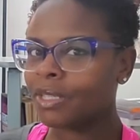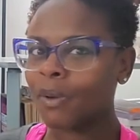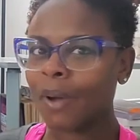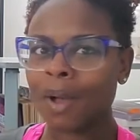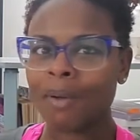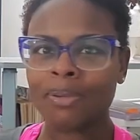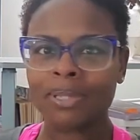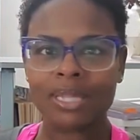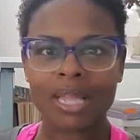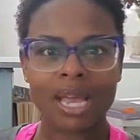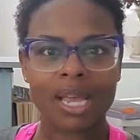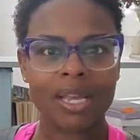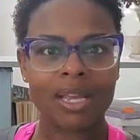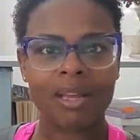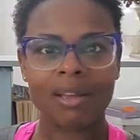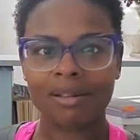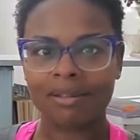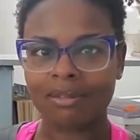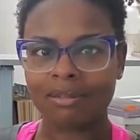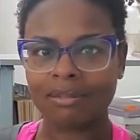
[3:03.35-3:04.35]
I was like,
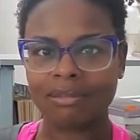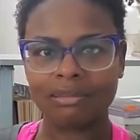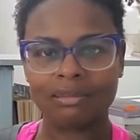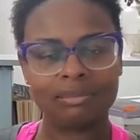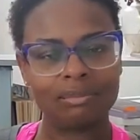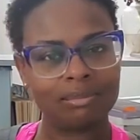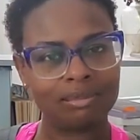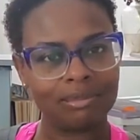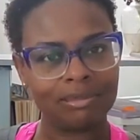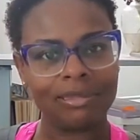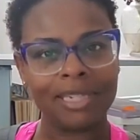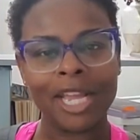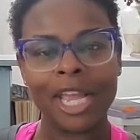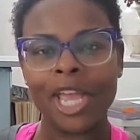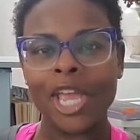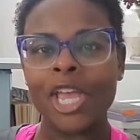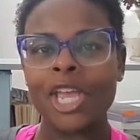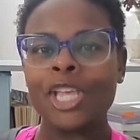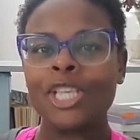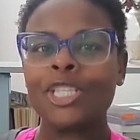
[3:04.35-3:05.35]
oh,
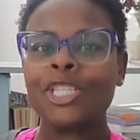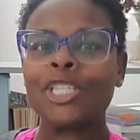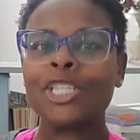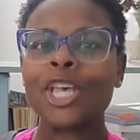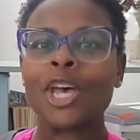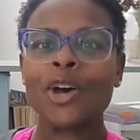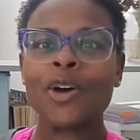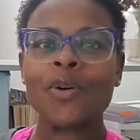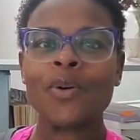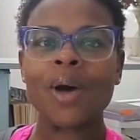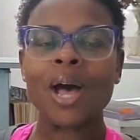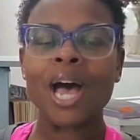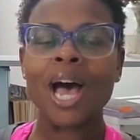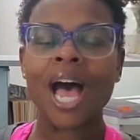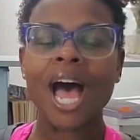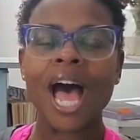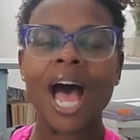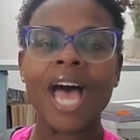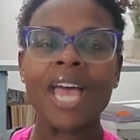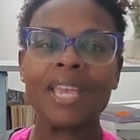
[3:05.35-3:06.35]
So
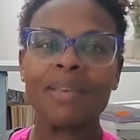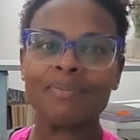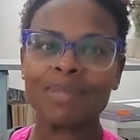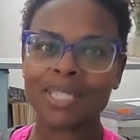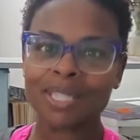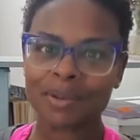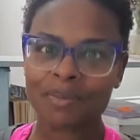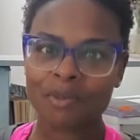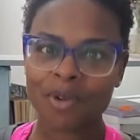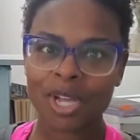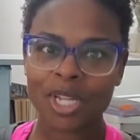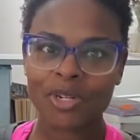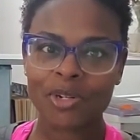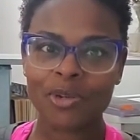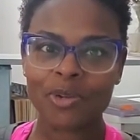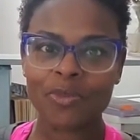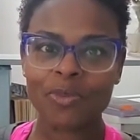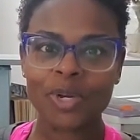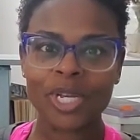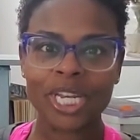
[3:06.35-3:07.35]
I am someone
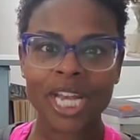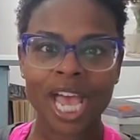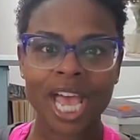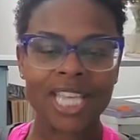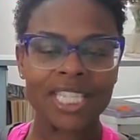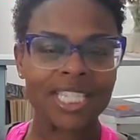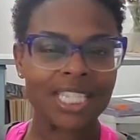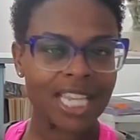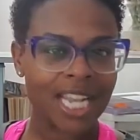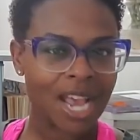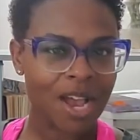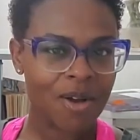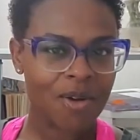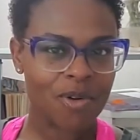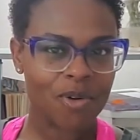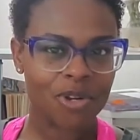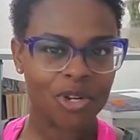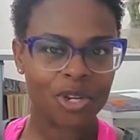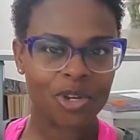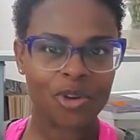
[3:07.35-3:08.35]
who, when I set out
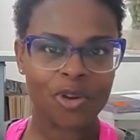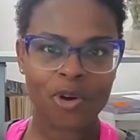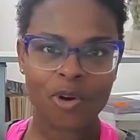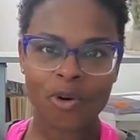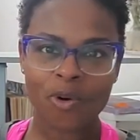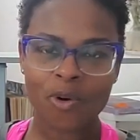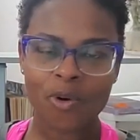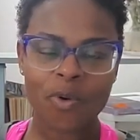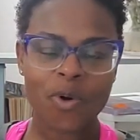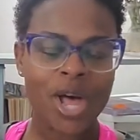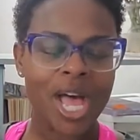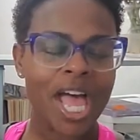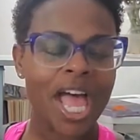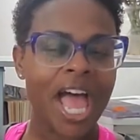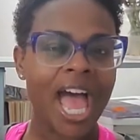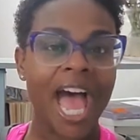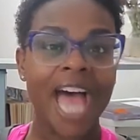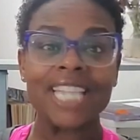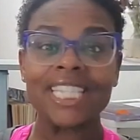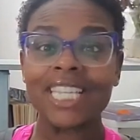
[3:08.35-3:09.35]
on a goal,
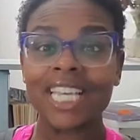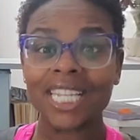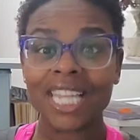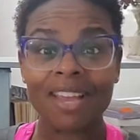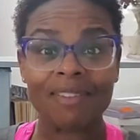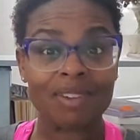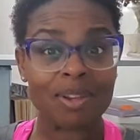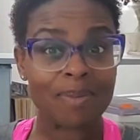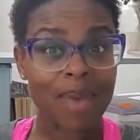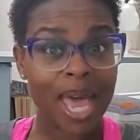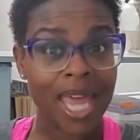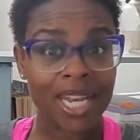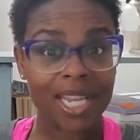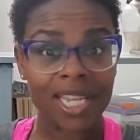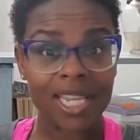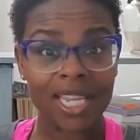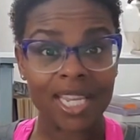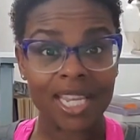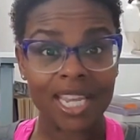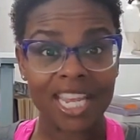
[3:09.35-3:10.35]
I tell
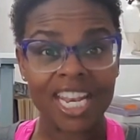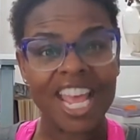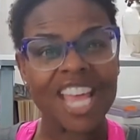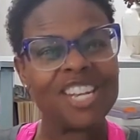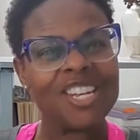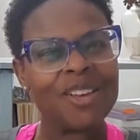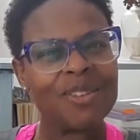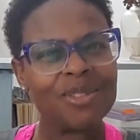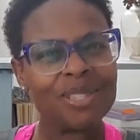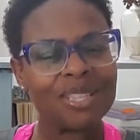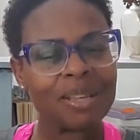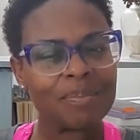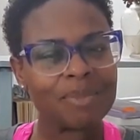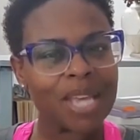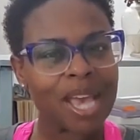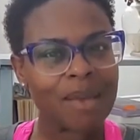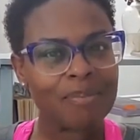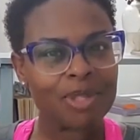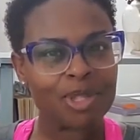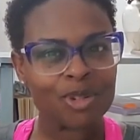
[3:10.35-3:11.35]
everybody. And I know
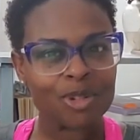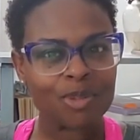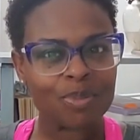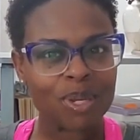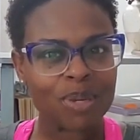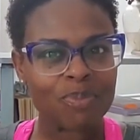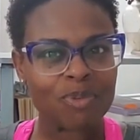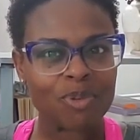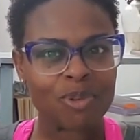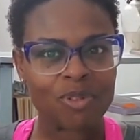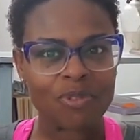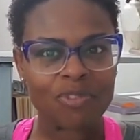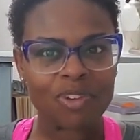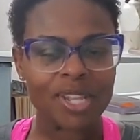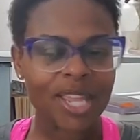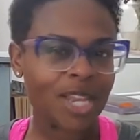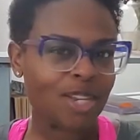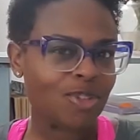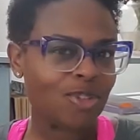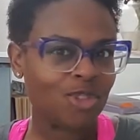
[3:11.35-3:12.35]
sometimes there's people who feel
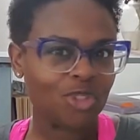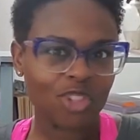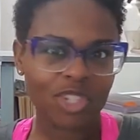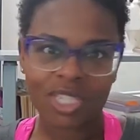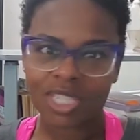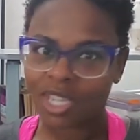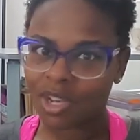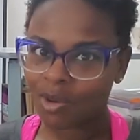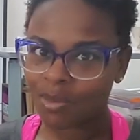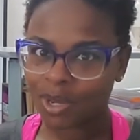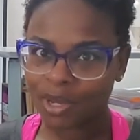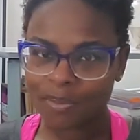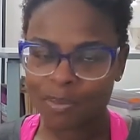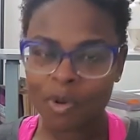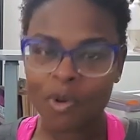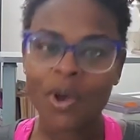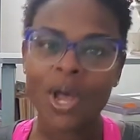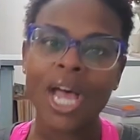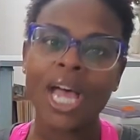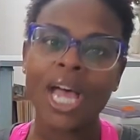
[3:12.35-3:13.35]
like you shouldn't tell
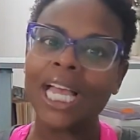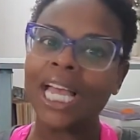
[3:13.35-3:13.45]
people.